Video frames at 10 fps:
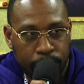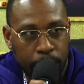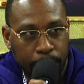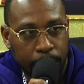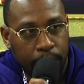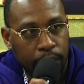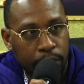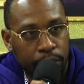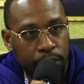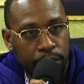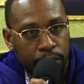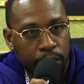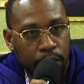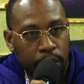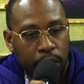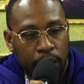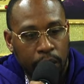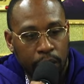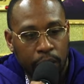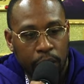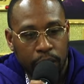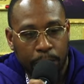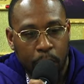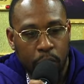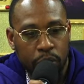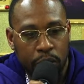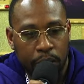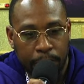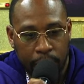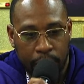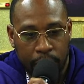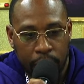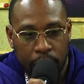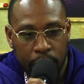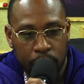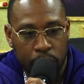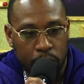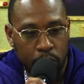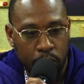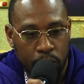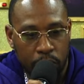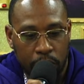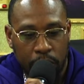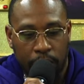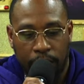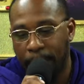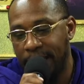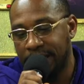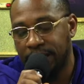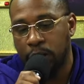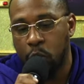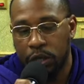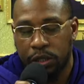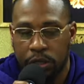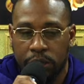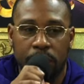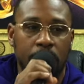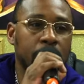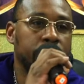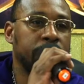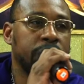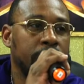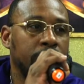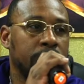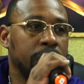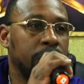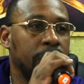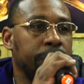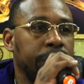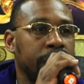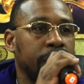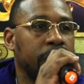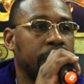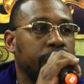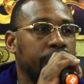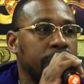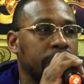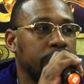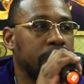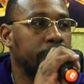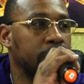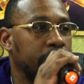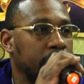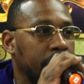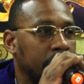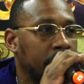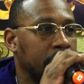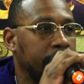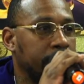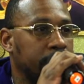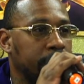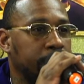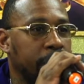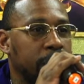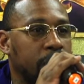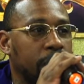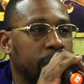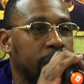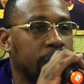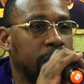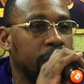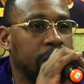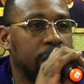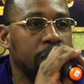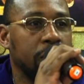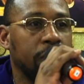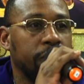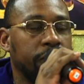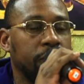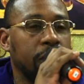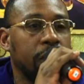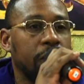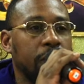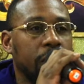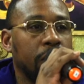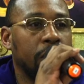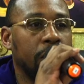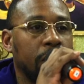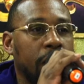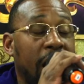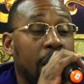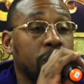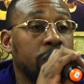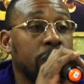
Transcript: the men here as opposed to the men in other schools, and I'm asking questions pertaining to their men that are raising up and men that are coming in based off of the condition of uh, our,